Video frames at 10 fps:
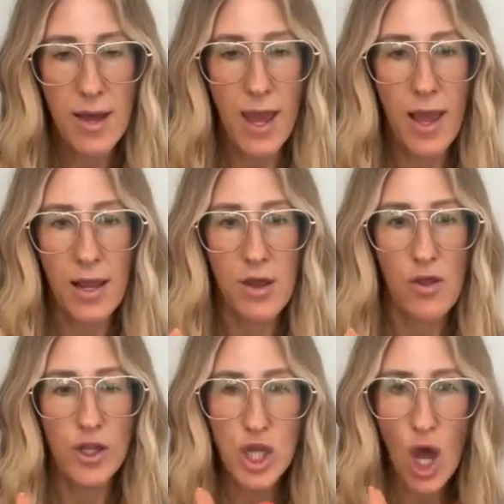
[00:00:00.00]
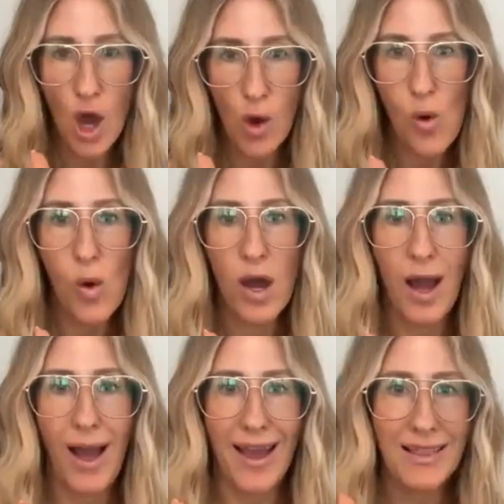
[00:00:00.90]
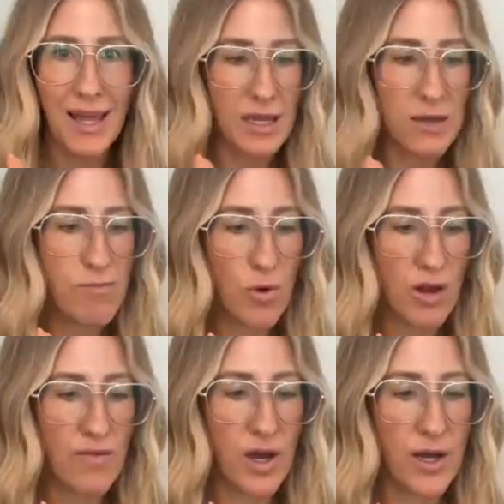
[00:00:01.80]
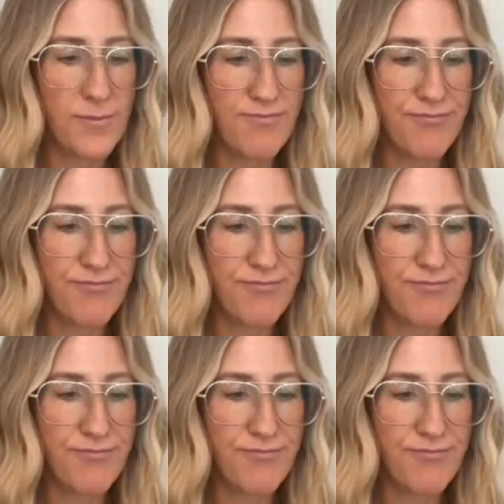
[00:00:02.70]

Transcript: And the toe, I like more of a